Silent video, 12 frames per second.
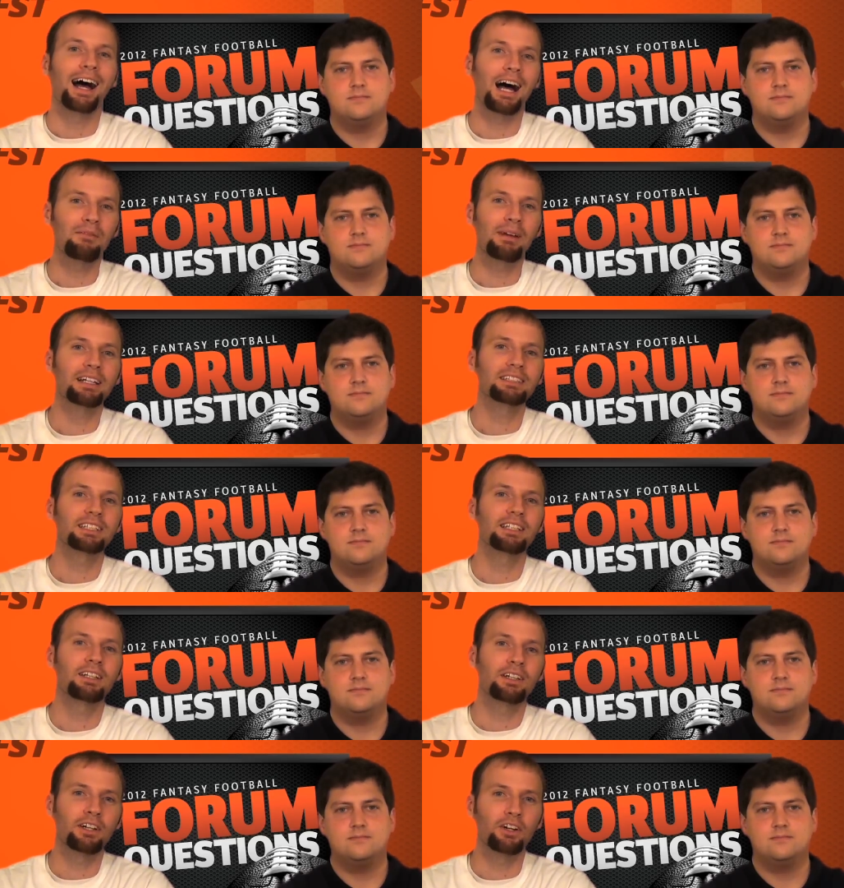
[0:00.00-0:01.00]
Speaker 1: I'm
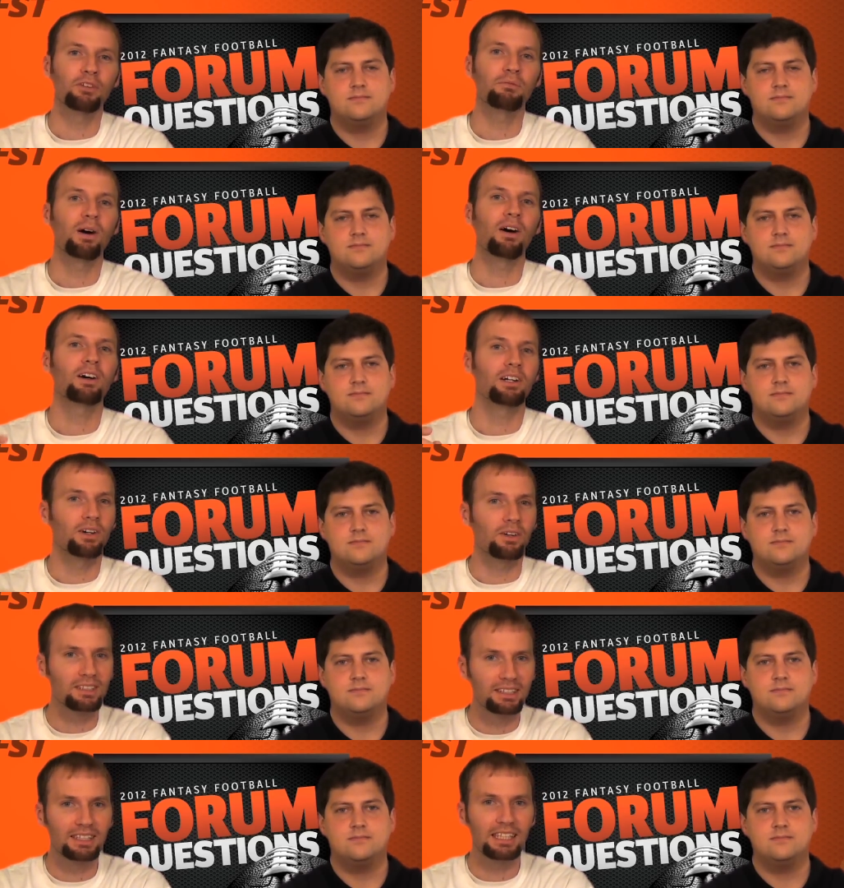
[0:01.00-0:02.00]
actually curveball
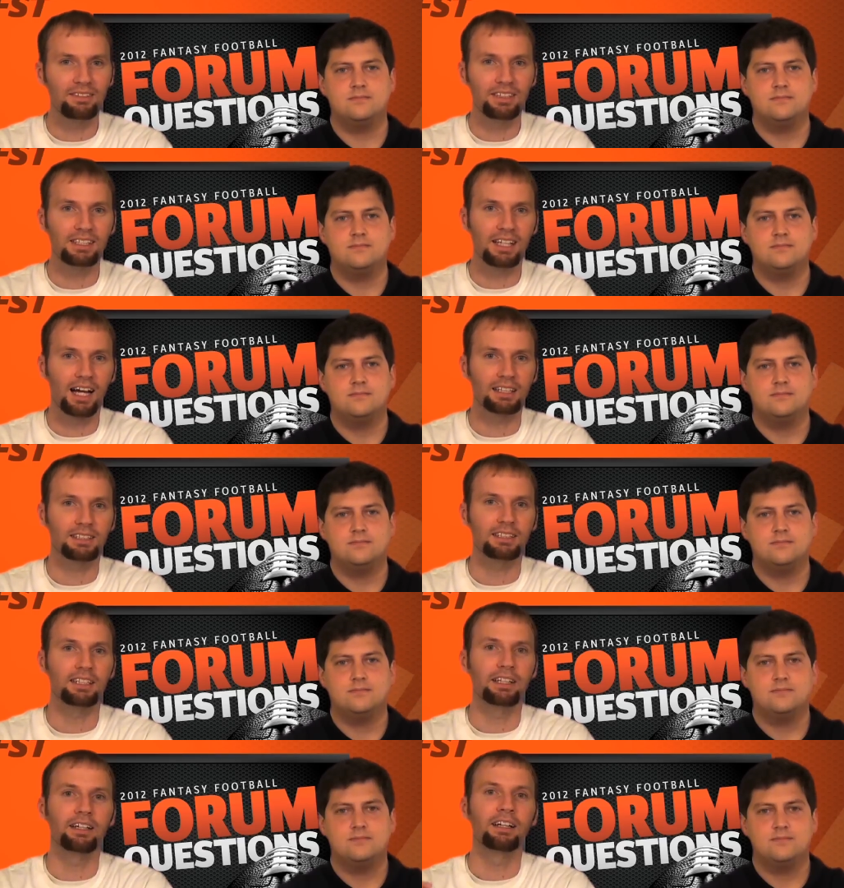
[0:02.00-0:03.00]
going Stevie
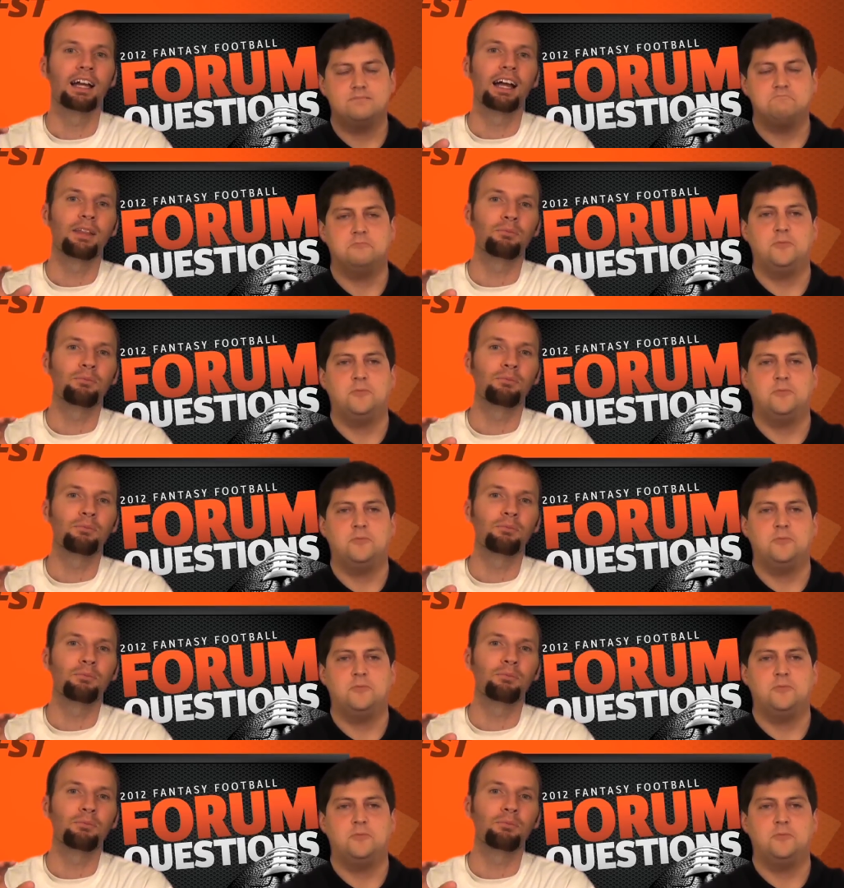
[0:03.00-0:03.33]
Johnson here.